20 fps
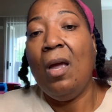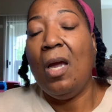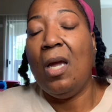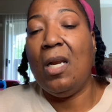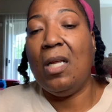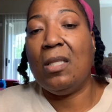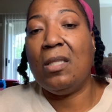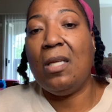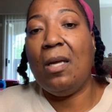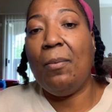And
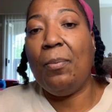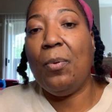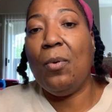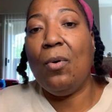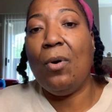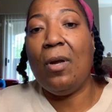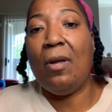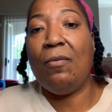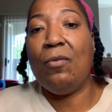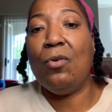at that
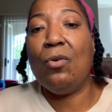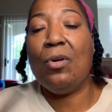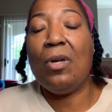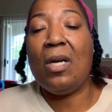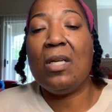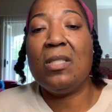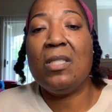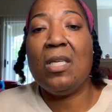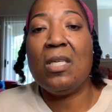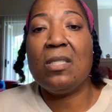point, if you're
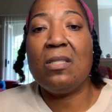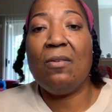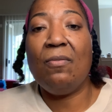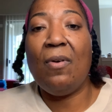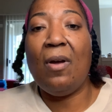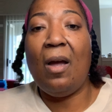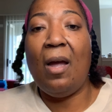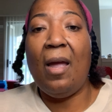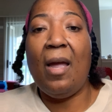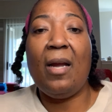not testing for
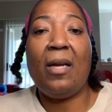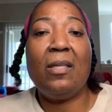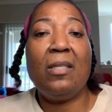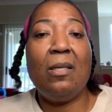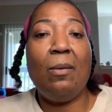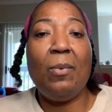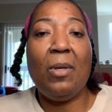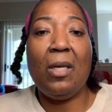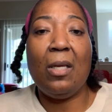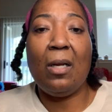
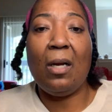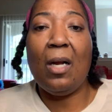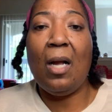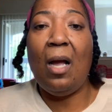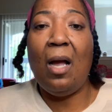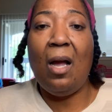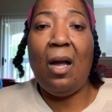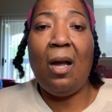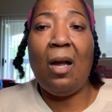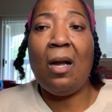academic and a
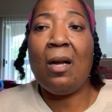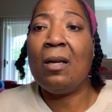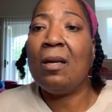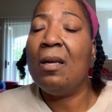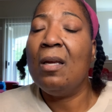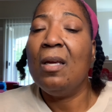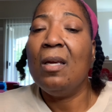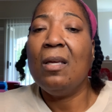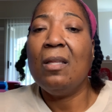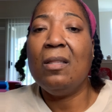COG,
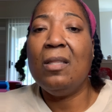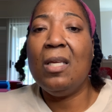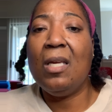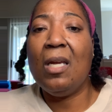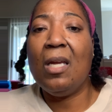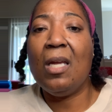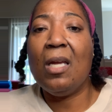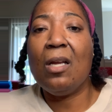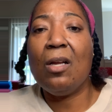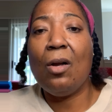
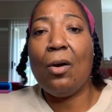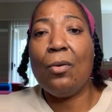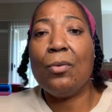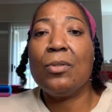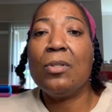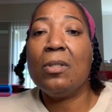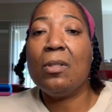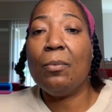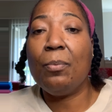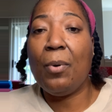then it
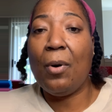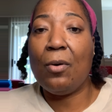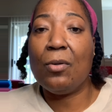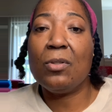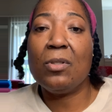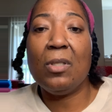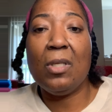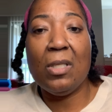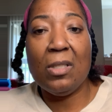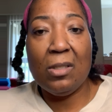goes to the
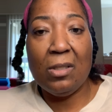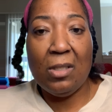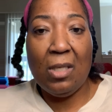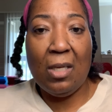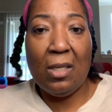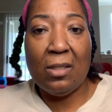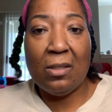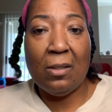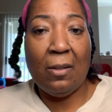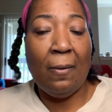person is
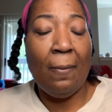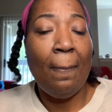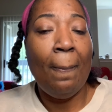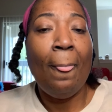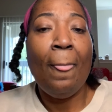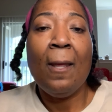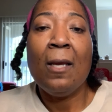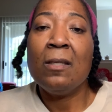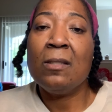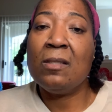testing.
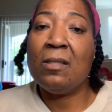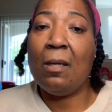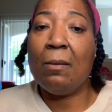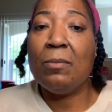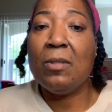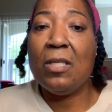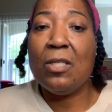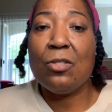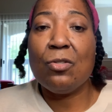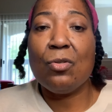
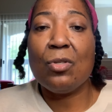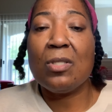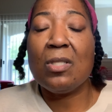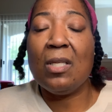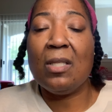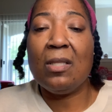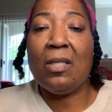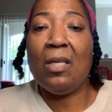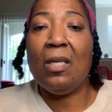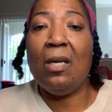Some districts
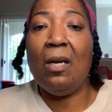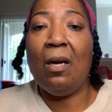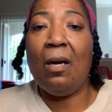let the